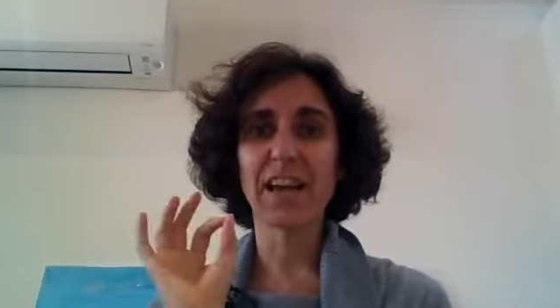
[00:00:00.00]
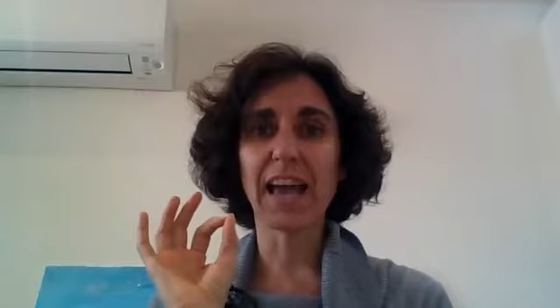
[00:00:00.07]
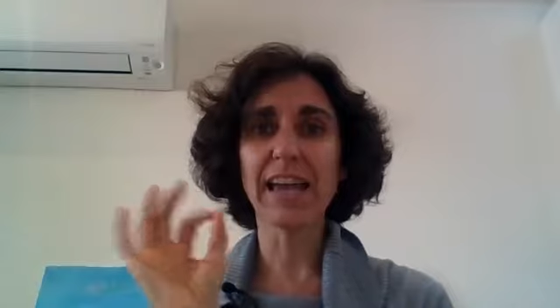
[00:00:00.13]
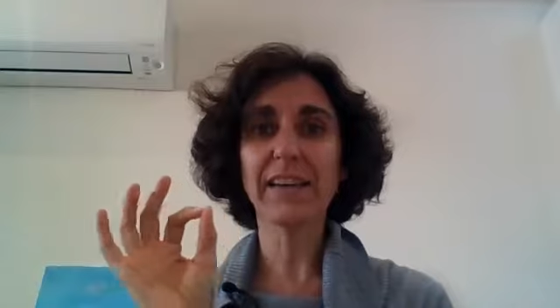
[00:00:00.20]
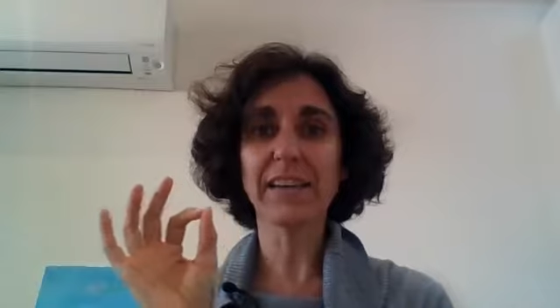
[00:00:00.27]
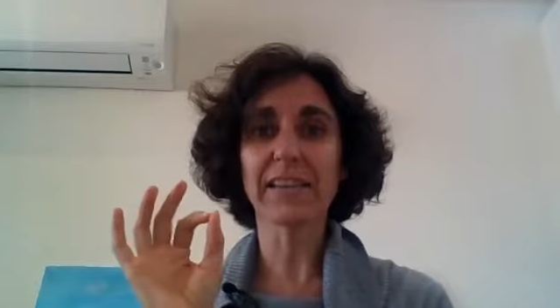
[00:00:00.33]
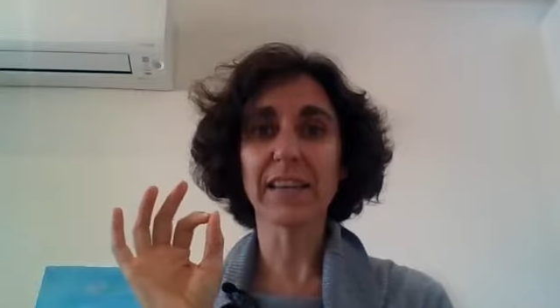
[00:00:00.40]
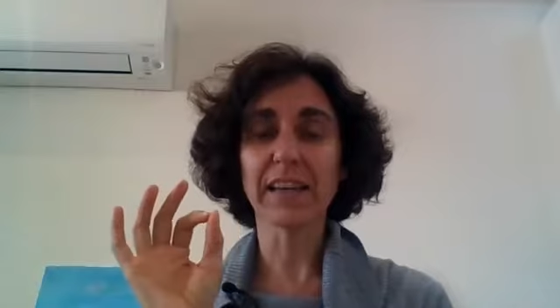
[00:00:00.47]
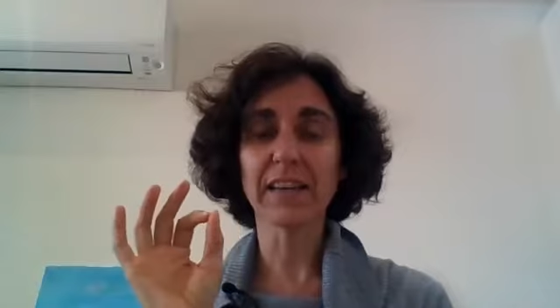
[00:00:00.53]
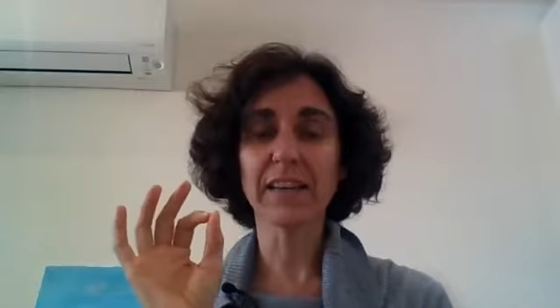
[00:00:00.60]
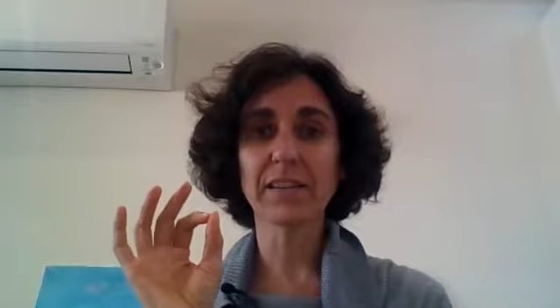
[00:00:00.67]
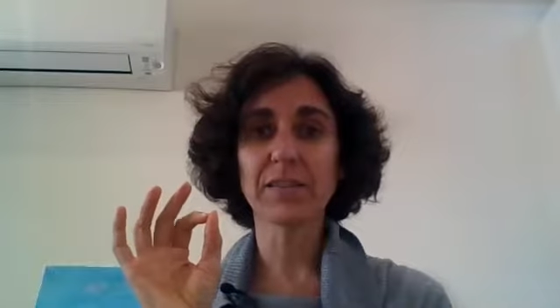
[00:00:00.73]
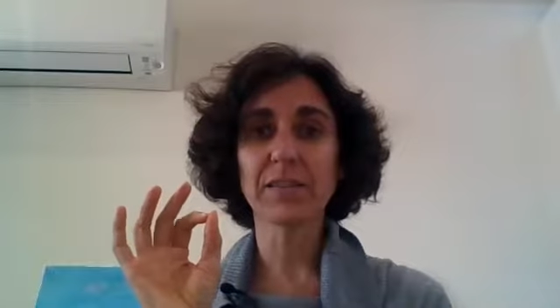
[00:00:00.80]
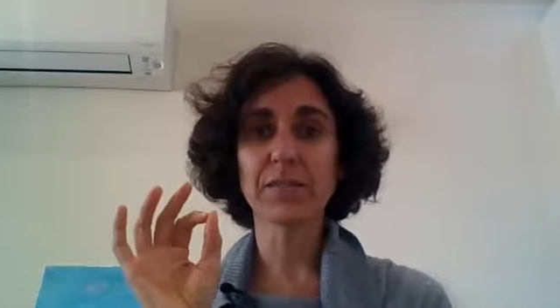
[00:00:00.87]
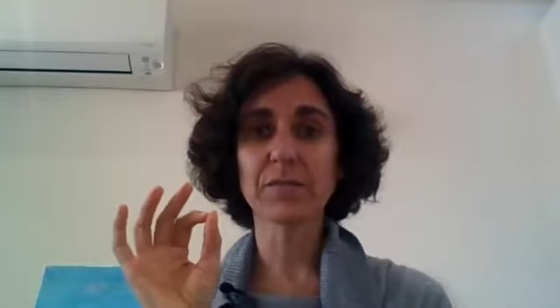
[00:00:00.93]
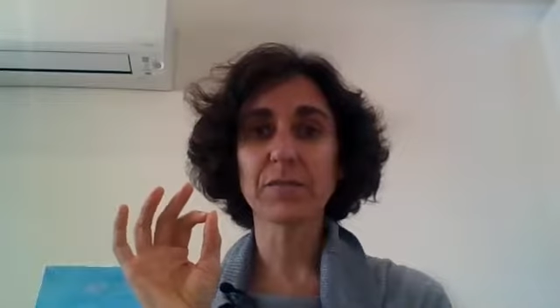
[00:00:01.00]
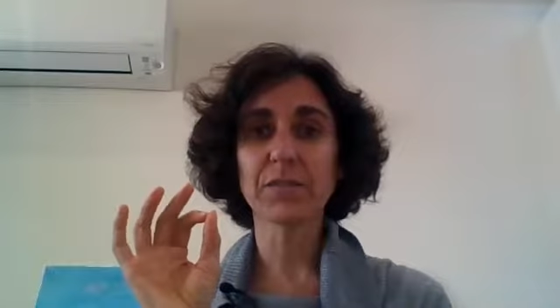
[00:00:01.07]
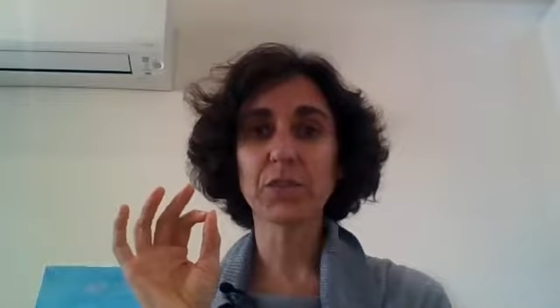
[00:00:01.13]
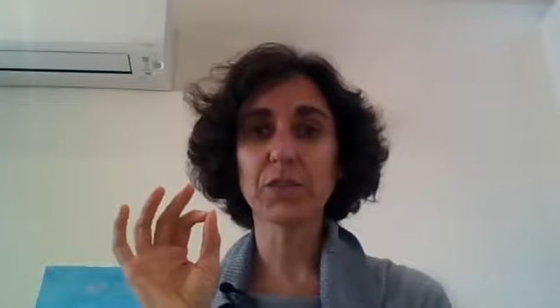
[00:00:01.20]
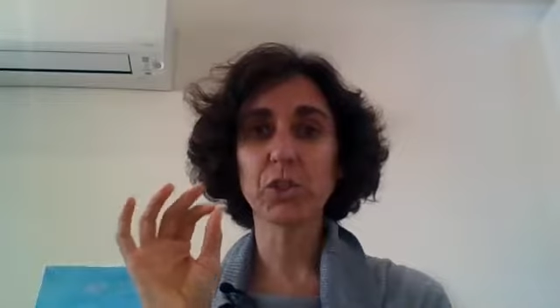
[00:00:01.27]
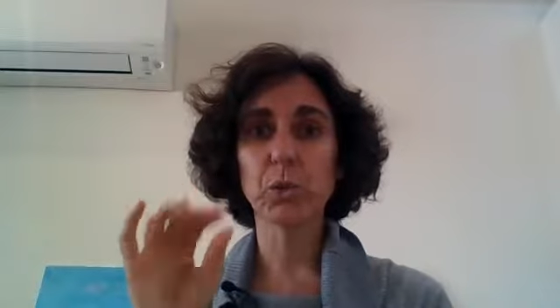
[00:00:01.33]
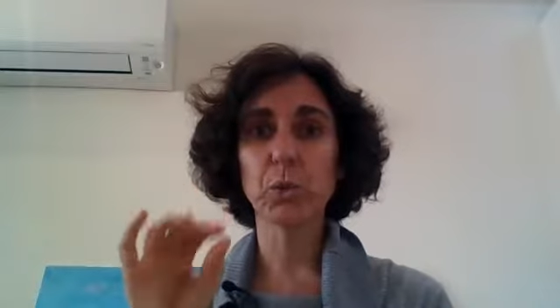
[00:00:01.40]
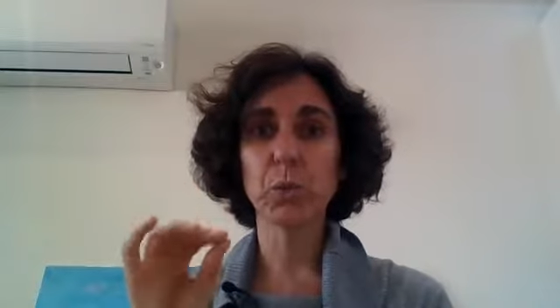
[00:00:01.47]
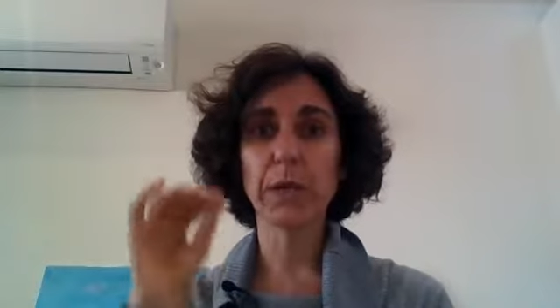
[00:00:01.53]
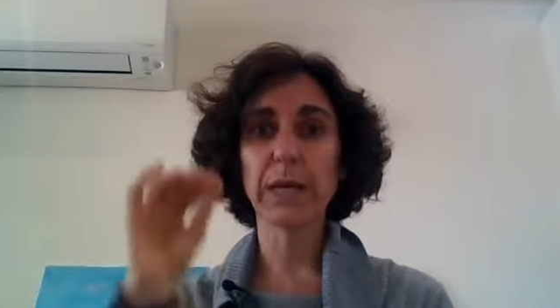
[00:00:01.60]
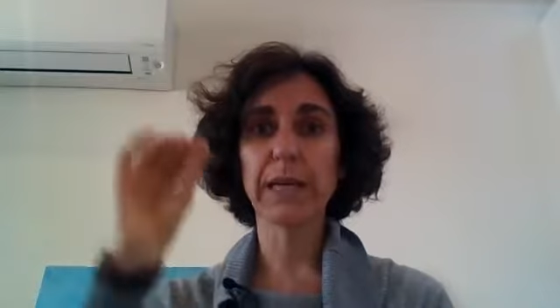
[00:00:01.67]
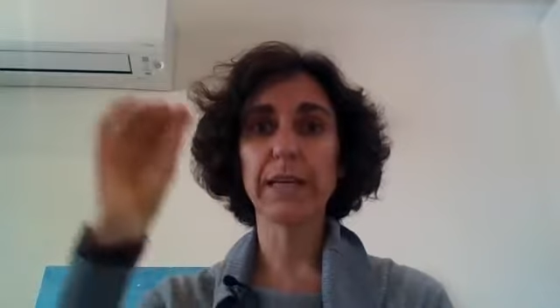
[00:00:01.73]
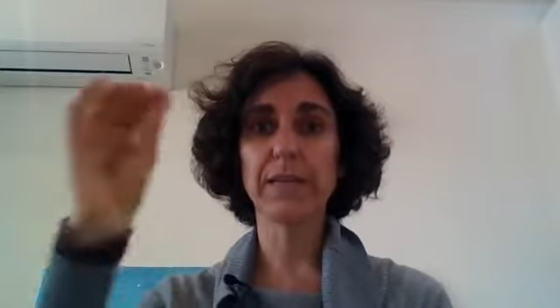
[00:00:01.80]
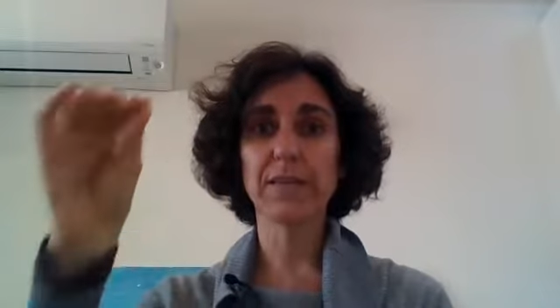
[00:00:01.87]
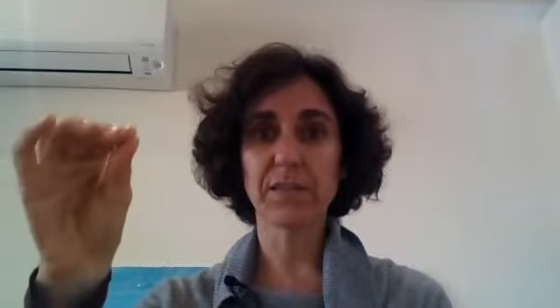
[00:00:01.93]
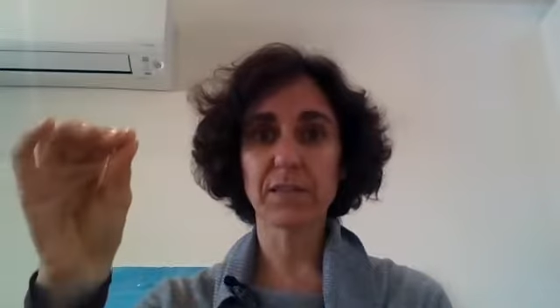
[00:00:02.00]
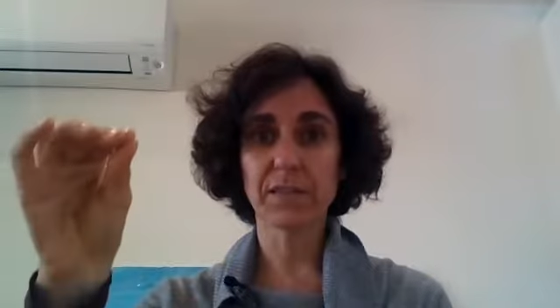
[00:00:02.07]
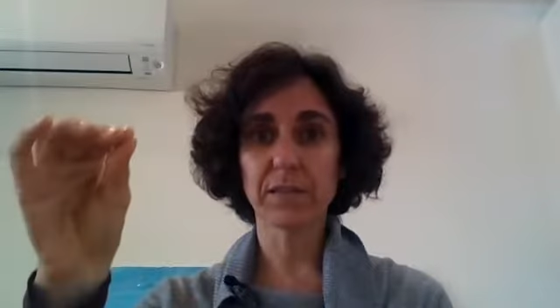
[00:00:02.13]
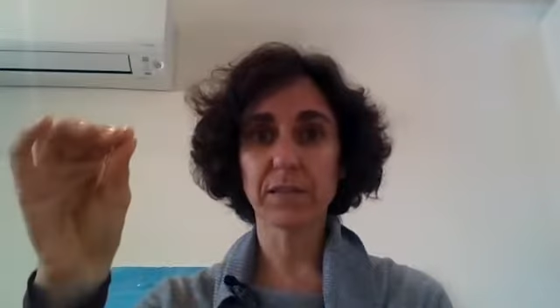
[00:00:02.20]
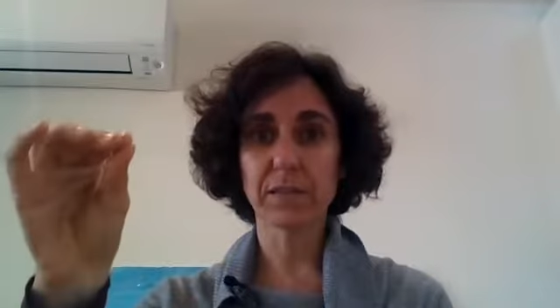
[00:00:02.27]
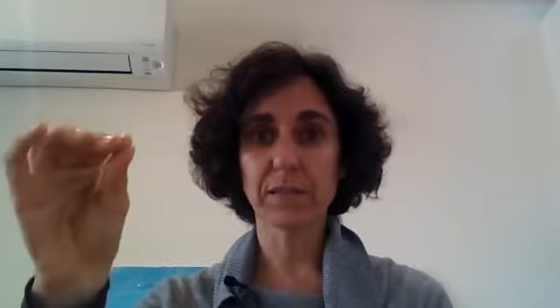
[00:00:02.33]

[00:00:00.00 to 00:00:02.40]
anything to his